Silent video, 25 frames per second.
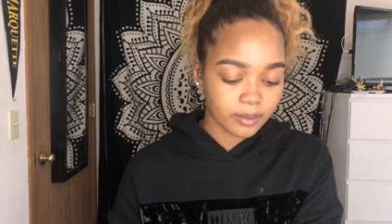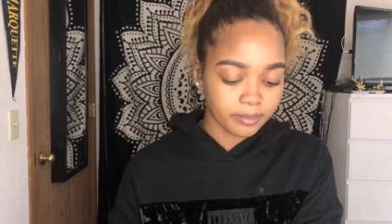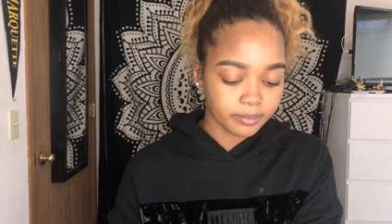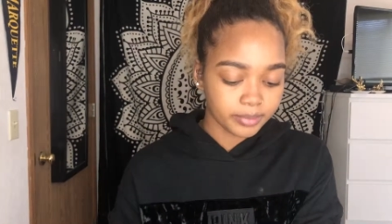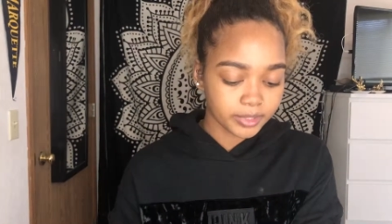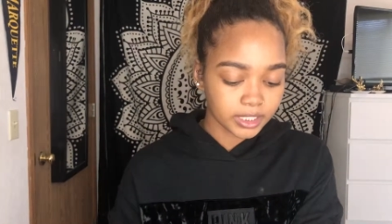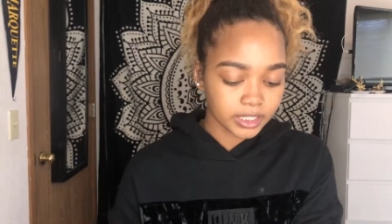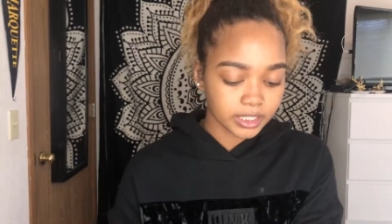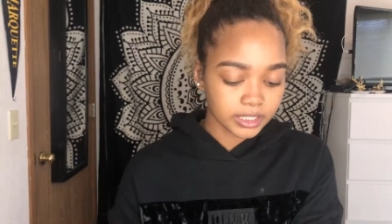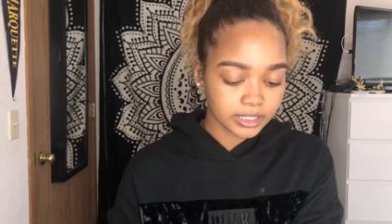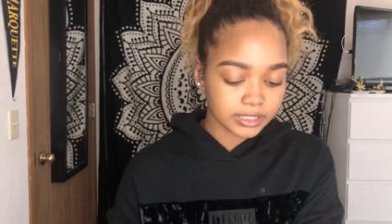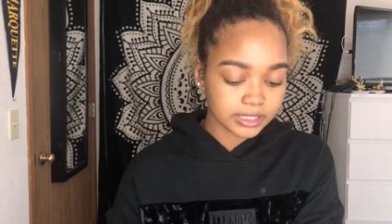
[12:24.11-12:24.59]

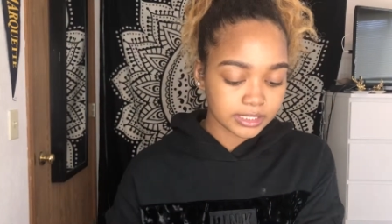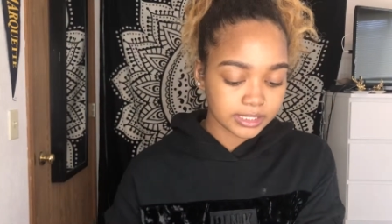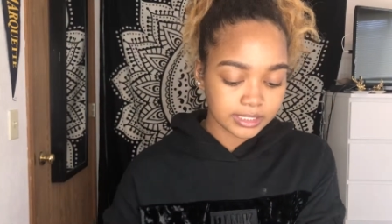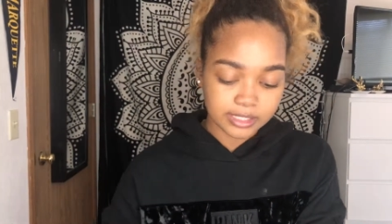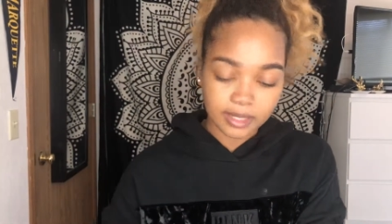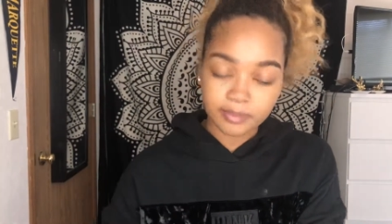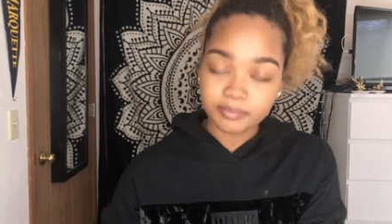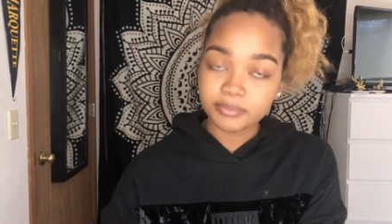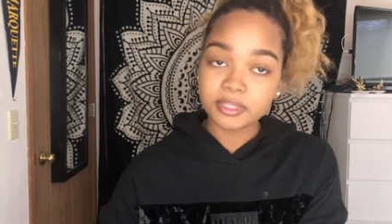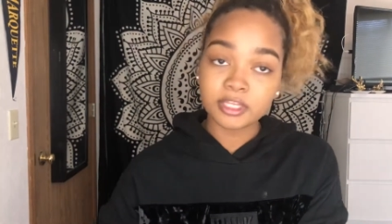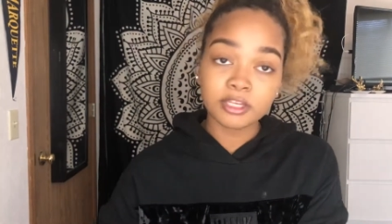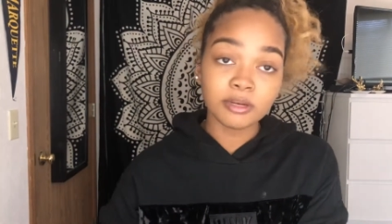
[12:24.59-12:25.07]
but
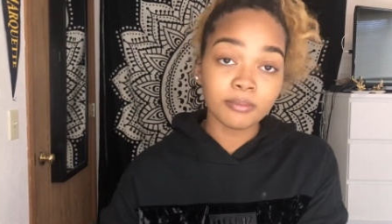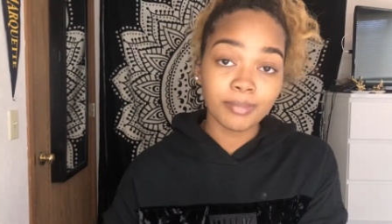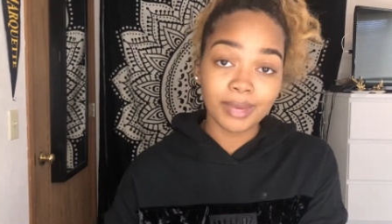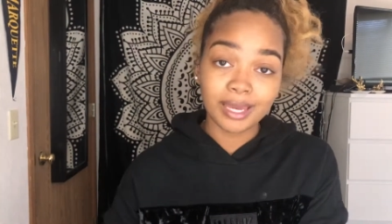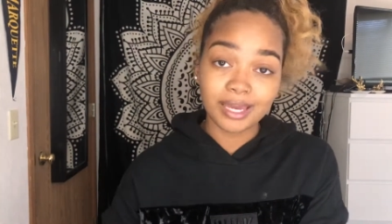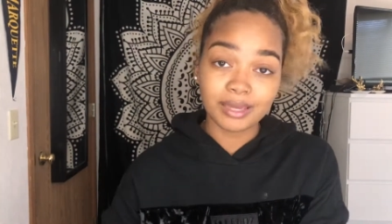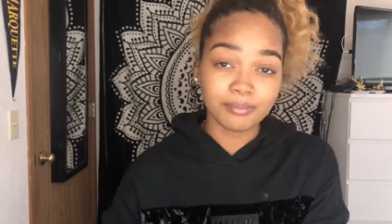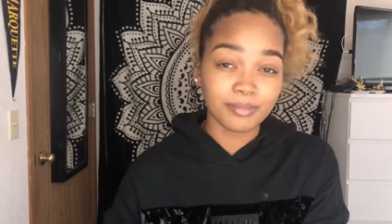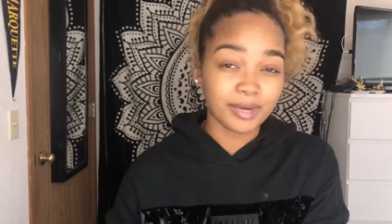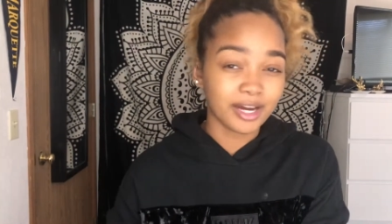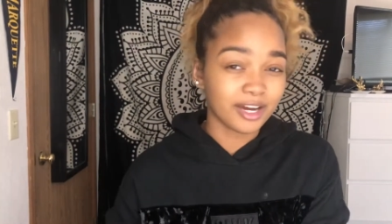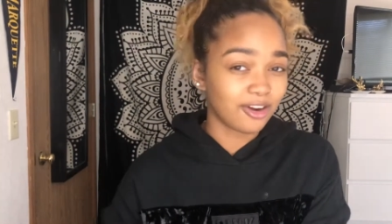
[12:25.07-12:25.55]
something
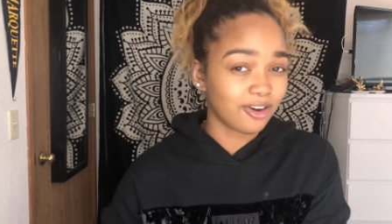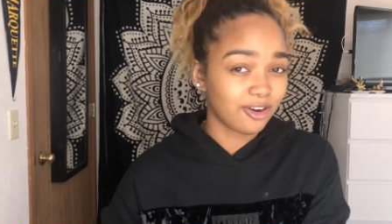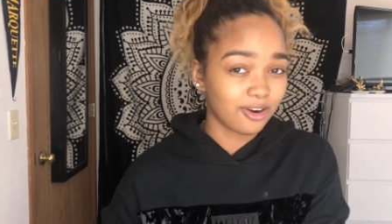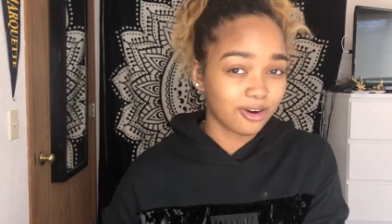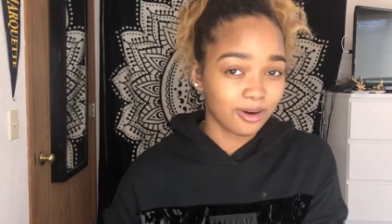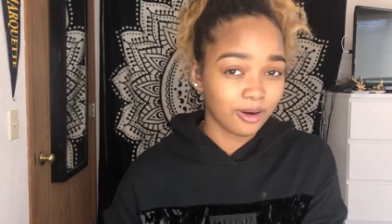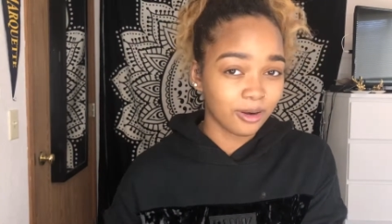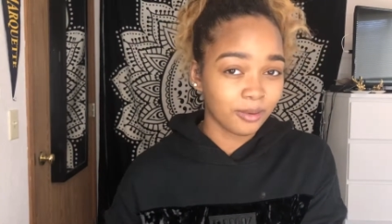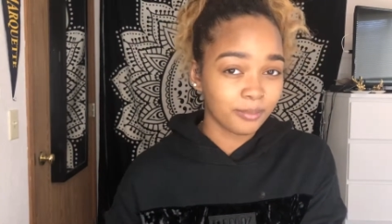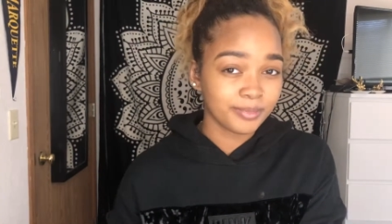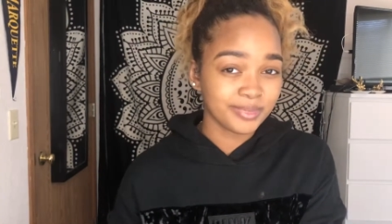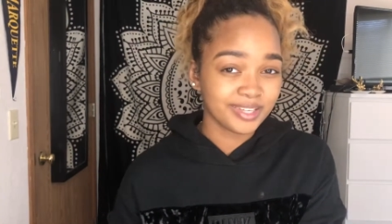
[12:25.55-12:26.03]
made my
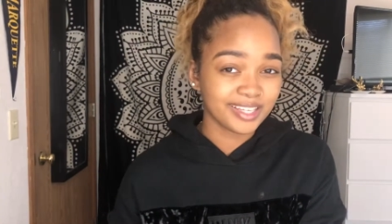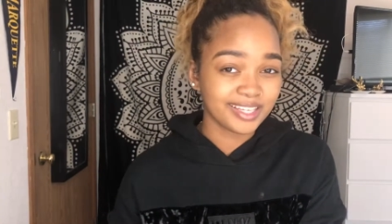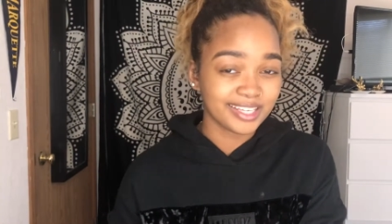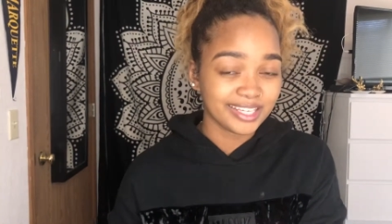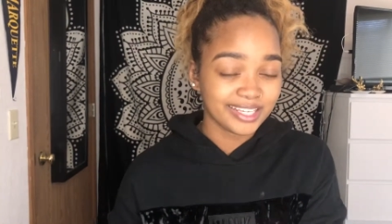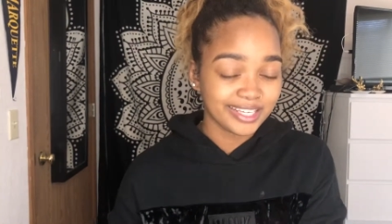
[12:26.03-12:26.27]
arm